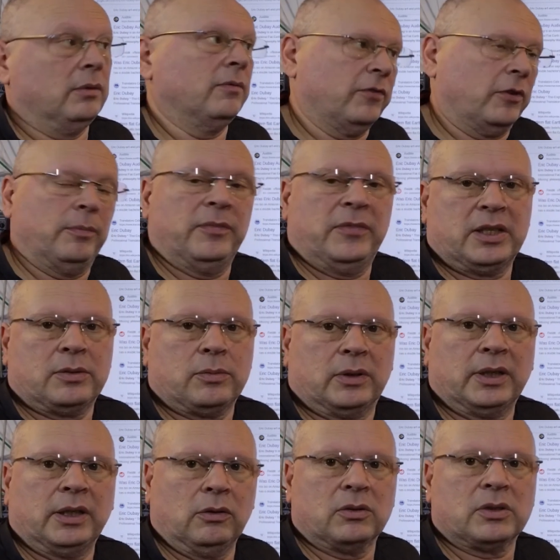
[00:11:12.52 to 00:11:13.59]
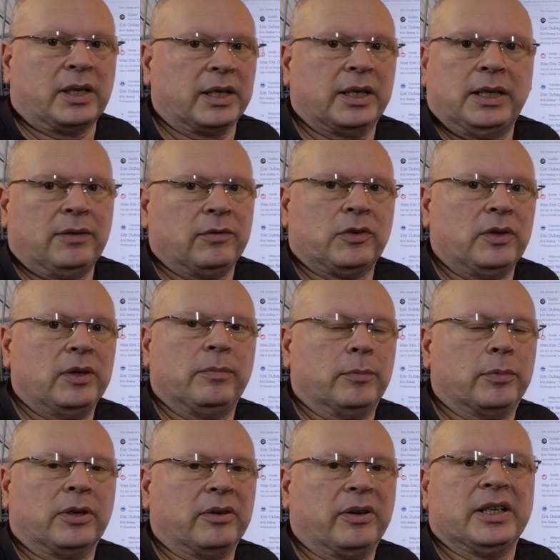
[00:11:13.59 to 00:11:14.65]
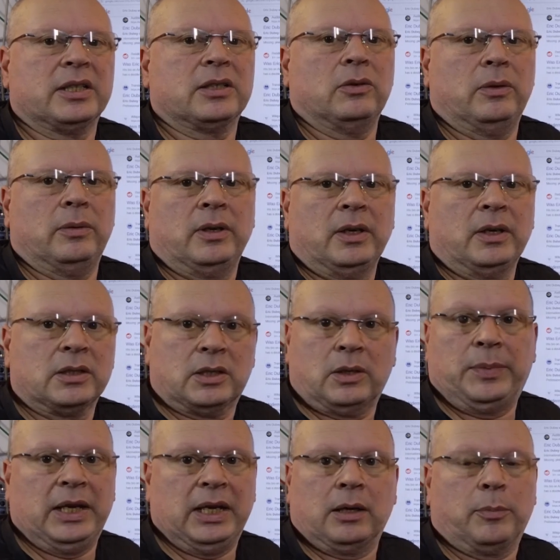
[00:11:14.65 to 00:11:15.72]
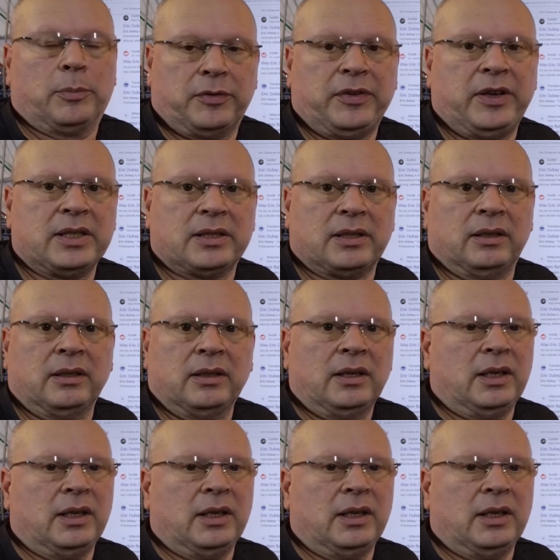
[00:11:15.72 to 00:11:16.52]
From this one, it looks like he never even progressed to being a professor.